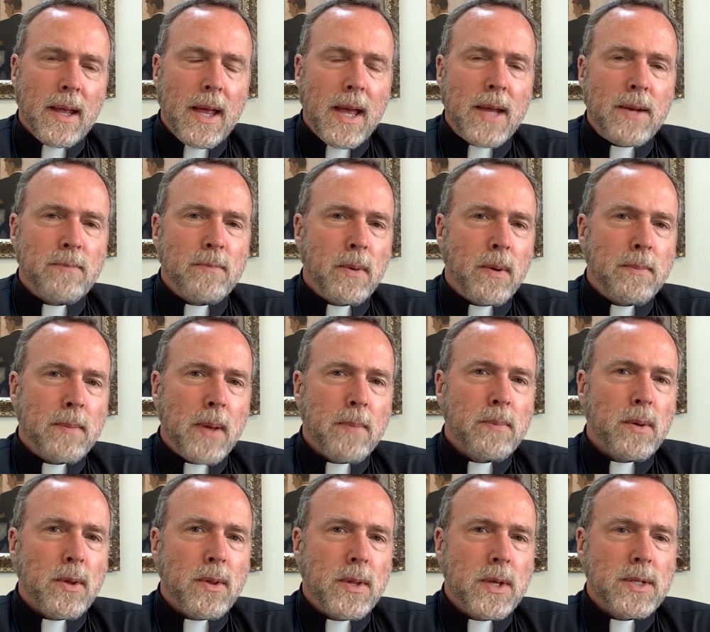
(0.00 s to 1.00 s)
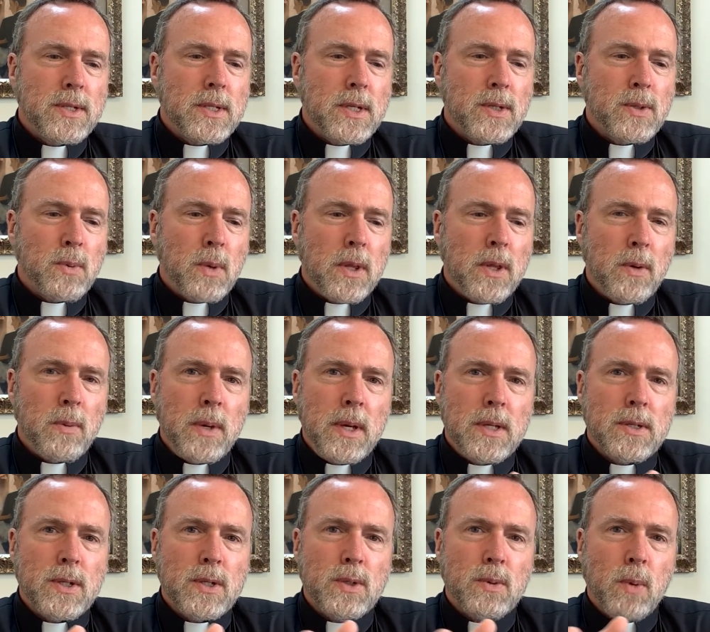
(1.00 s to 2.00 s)
And remember, this is one of the
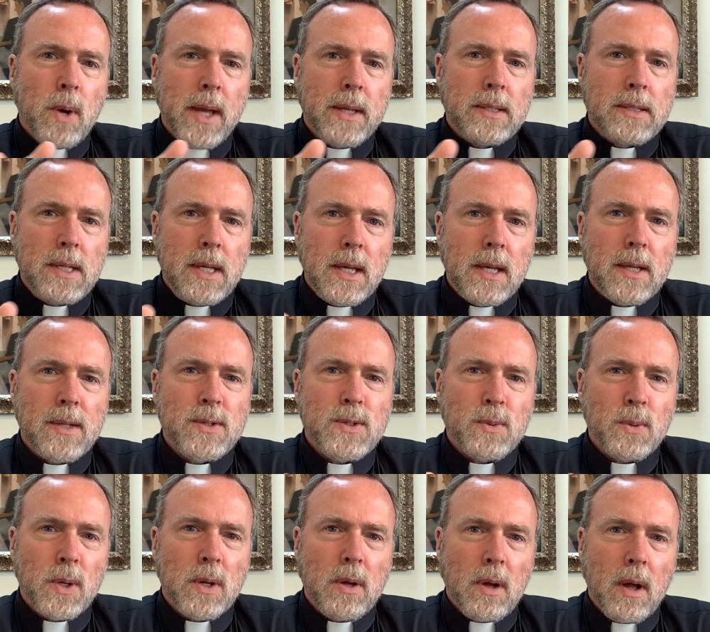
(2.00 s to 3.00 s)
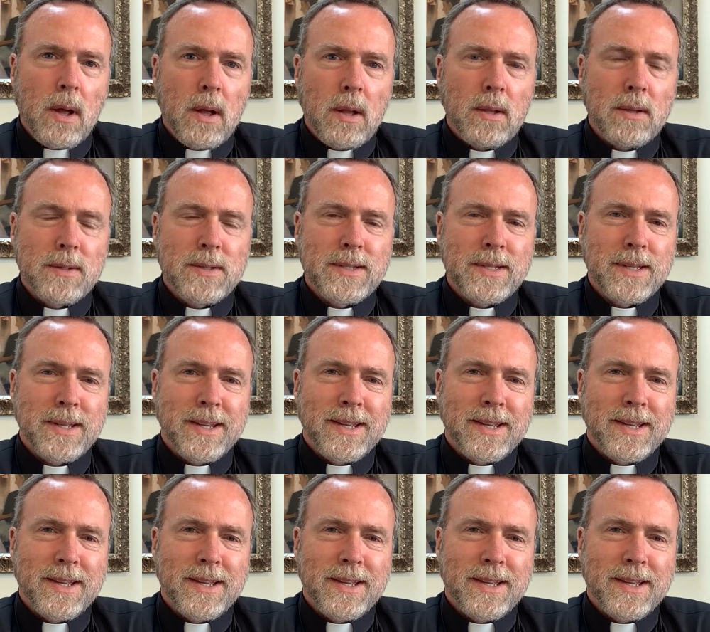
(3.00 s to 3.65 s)
reasons why deacons were called